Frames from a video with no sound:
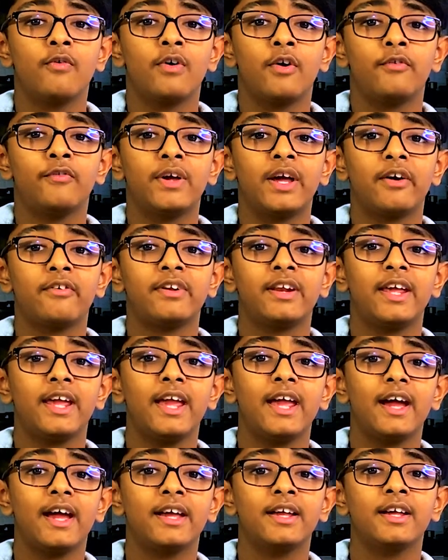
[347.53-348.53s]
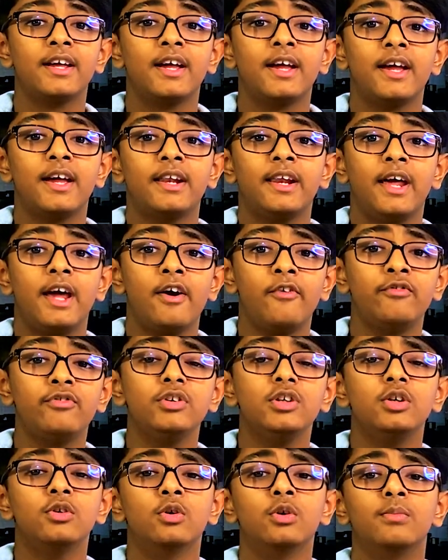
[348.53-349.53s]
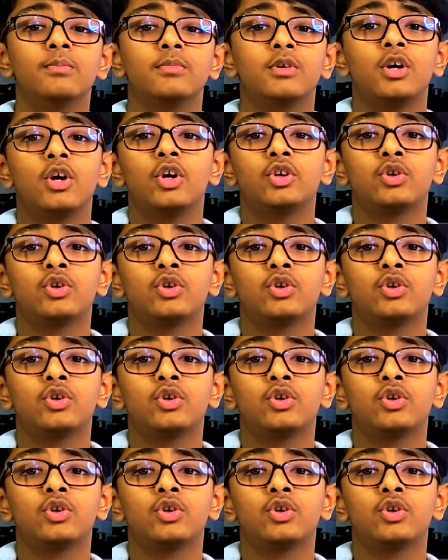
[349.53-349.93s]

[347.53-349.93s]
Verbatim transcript: where we have an AI in every home